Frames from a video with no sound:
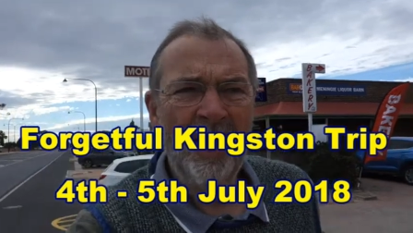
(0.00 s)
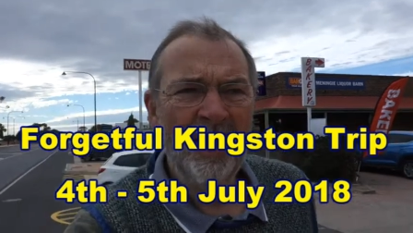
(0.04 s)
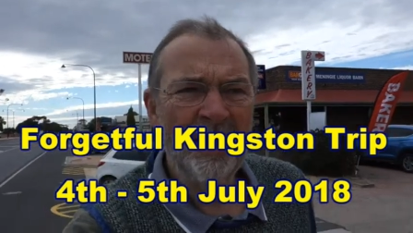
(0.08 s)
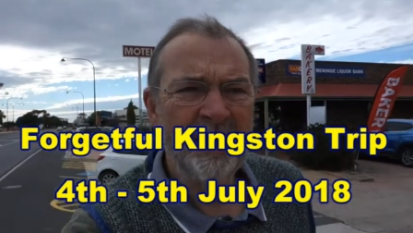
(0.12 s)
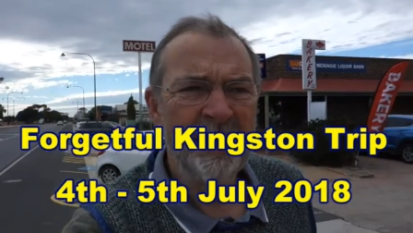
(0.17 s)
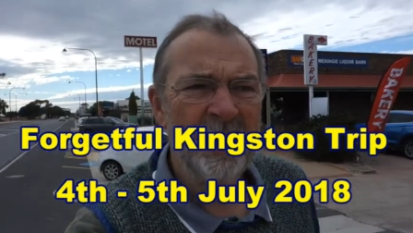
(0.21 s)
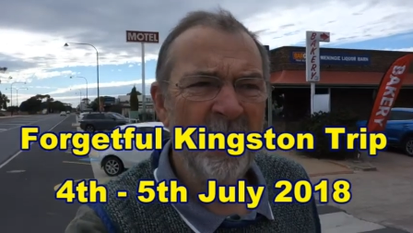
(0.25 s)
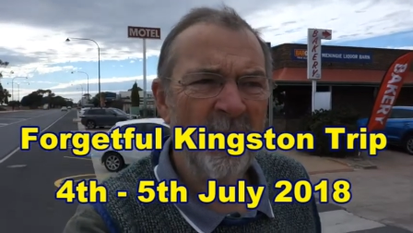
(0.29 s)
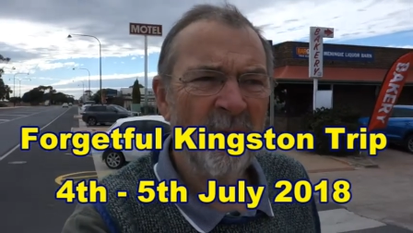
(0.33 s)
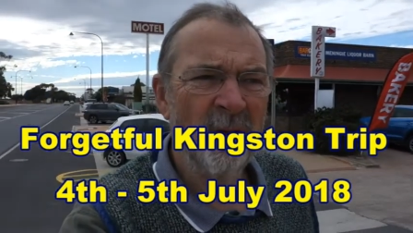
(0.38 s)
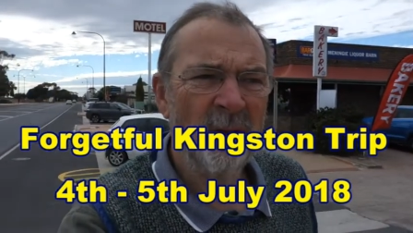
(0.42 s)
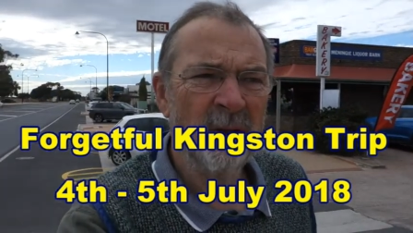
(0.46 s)

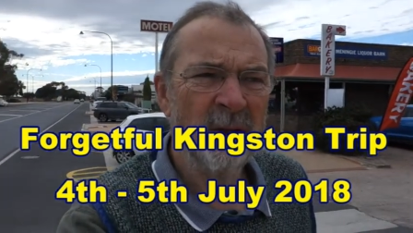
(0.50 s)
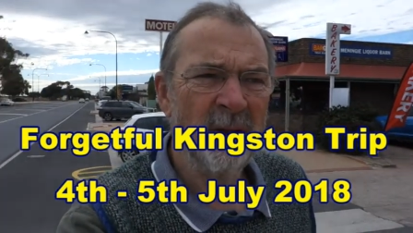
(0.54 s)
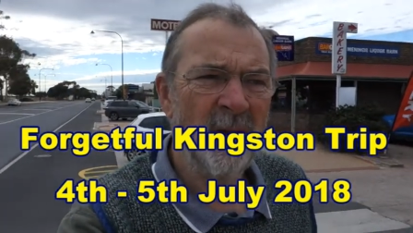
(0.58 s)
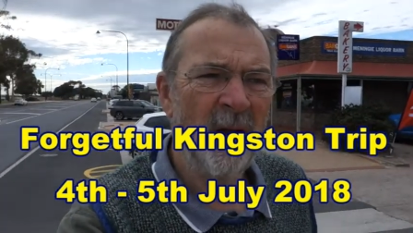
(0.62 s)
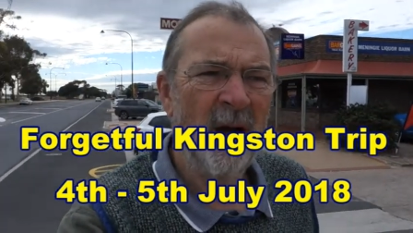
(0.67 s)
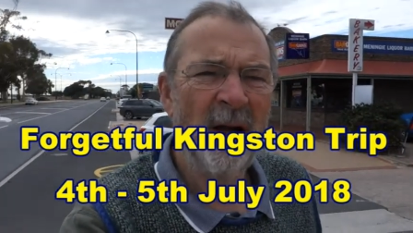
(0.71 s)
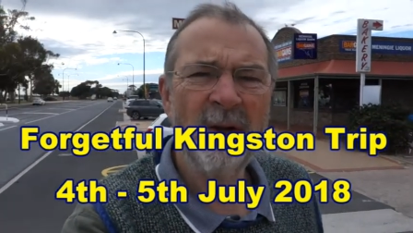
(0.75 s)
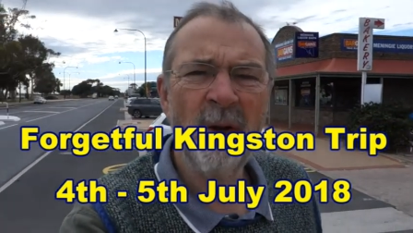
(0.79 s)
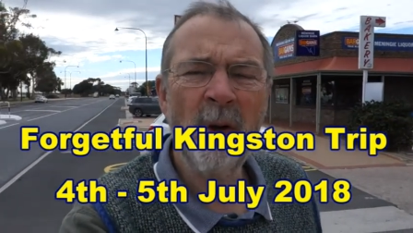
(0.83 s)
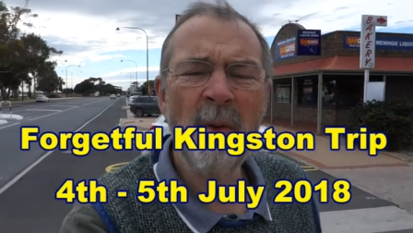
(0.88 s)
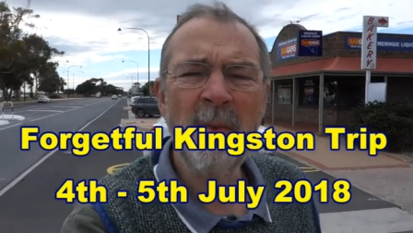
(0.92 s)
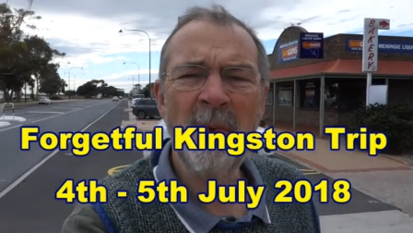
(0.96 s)
So
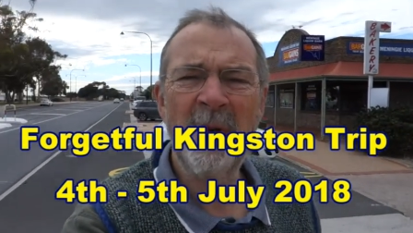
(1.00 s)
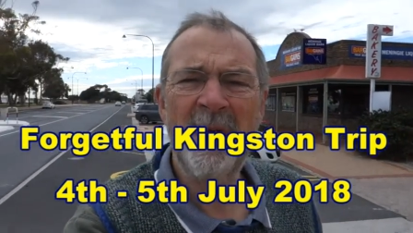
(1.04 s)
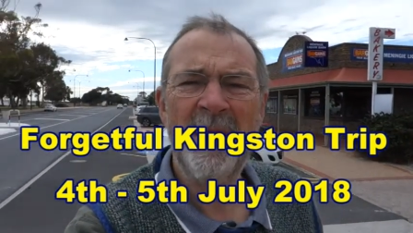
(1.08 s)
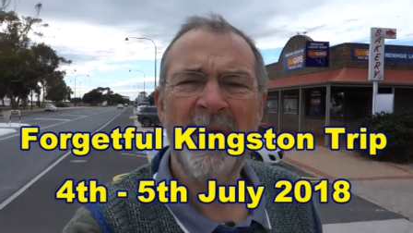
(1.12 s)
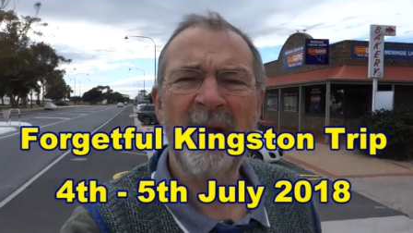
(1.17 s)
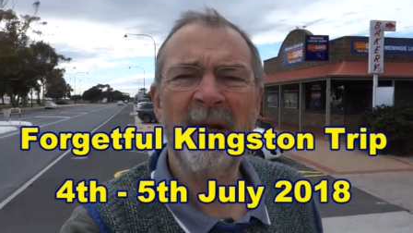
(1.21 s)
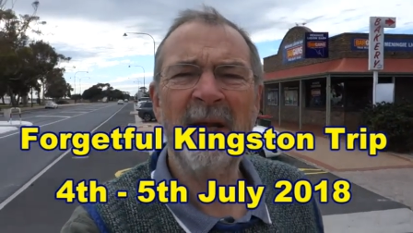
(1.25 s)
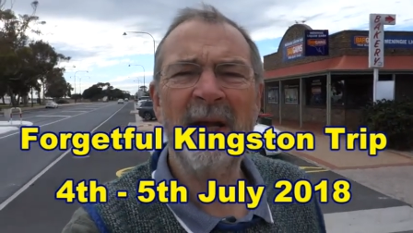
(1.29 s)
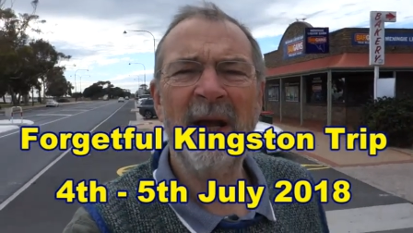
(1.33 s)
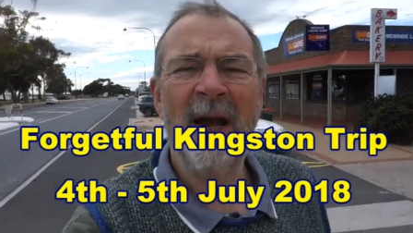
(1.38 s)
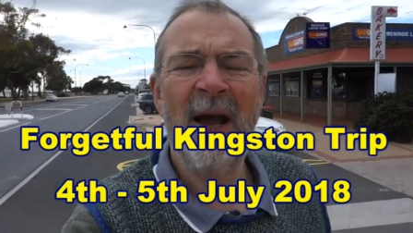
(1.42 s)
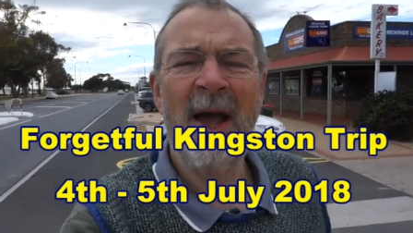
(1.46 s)
I
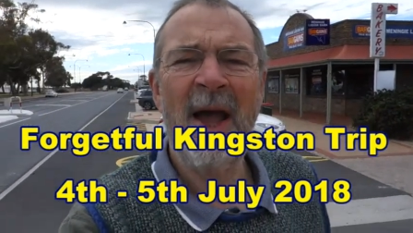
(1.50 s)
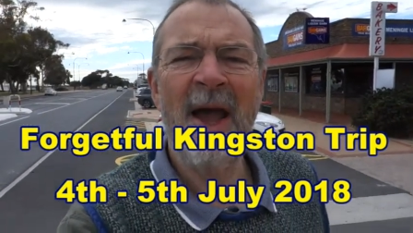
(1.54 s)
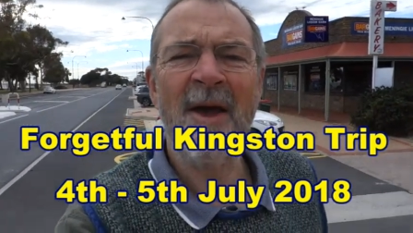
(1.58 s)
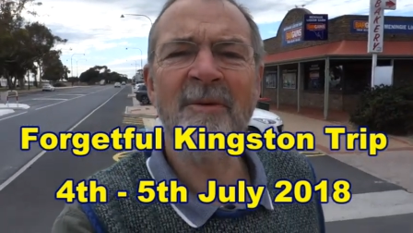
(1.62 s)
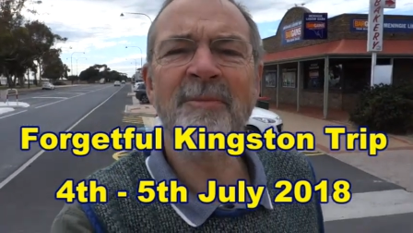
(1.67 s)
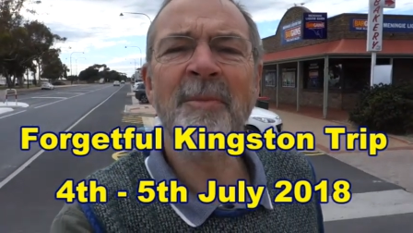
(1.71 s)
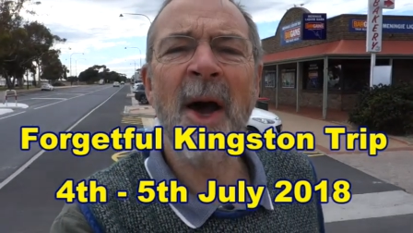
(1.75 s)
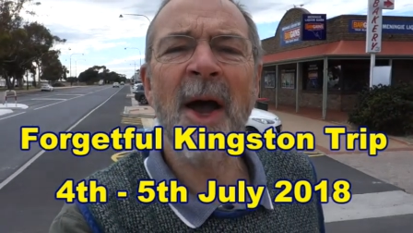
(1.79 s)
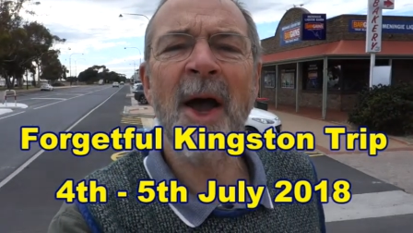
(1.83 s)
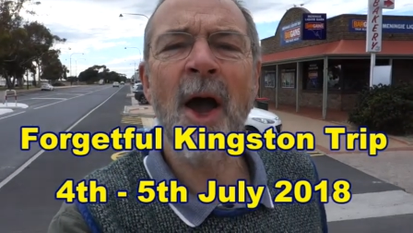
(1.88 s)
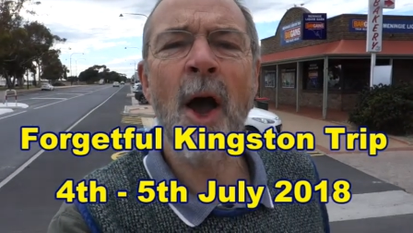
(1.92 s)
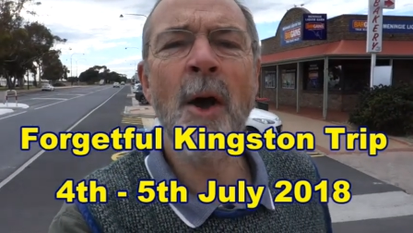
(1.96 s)
normally uh, have
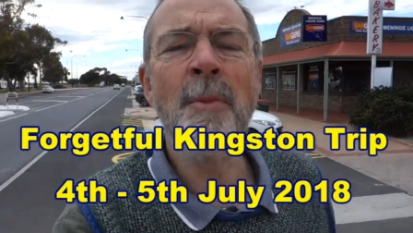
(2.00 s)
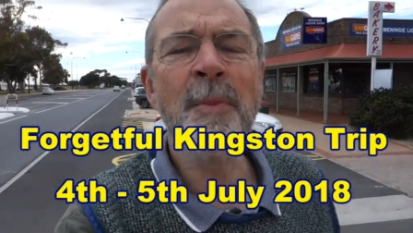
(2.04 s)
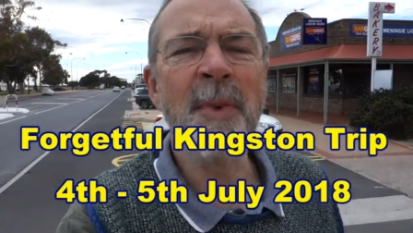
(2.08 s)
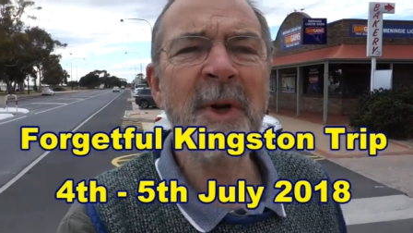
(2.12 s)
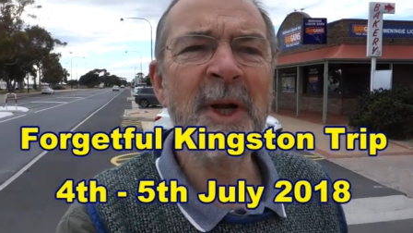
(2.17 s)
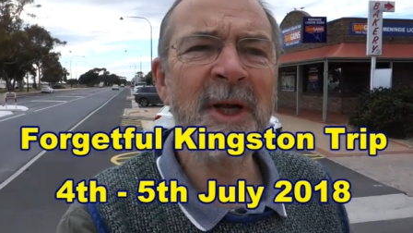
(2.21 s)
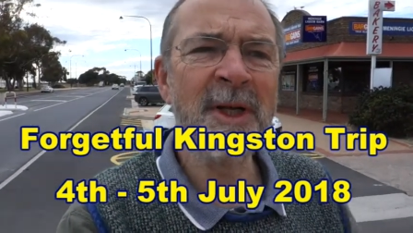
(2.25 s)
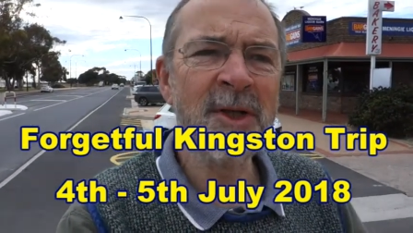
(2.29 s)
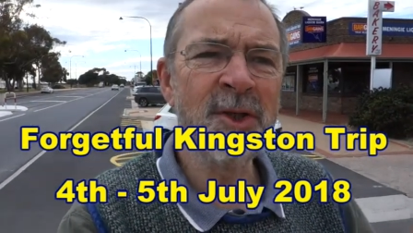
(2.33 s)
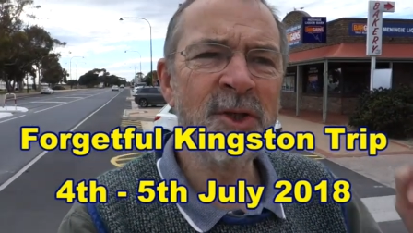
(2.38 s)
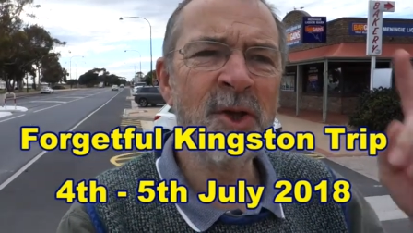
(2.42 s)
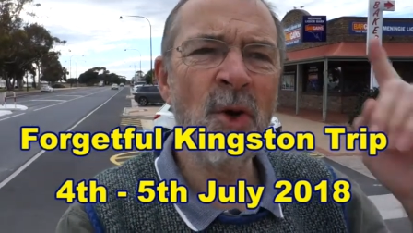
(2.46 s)
my
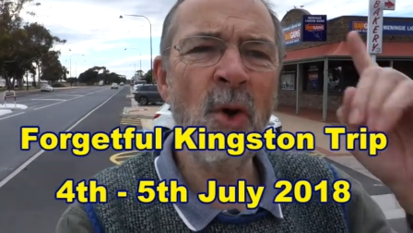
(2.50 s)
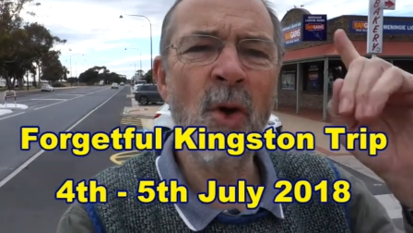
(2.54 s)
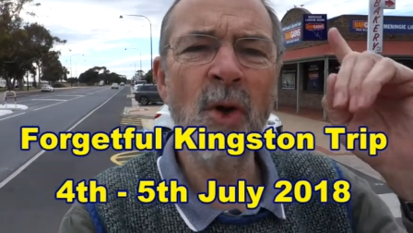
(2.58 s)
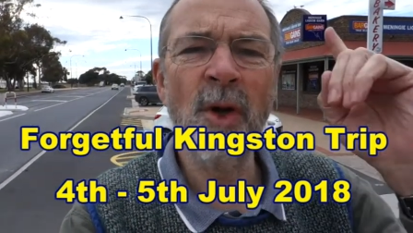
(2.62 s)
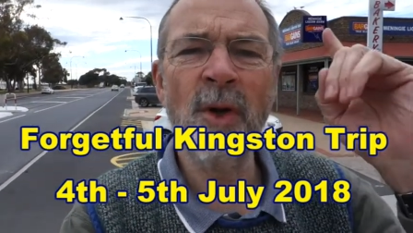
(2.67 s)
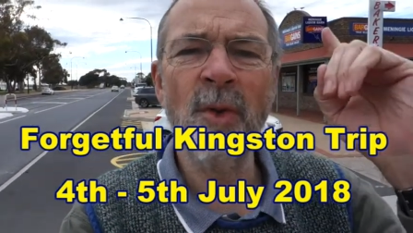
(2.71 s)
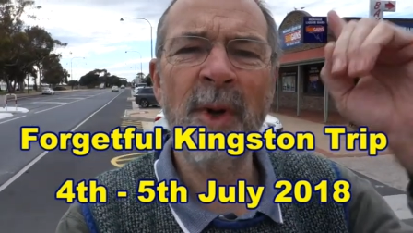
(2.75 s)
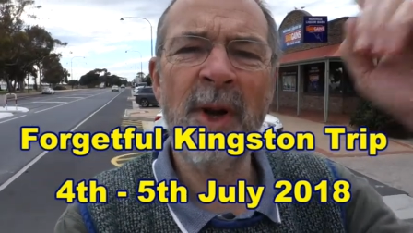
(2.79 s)
opening talk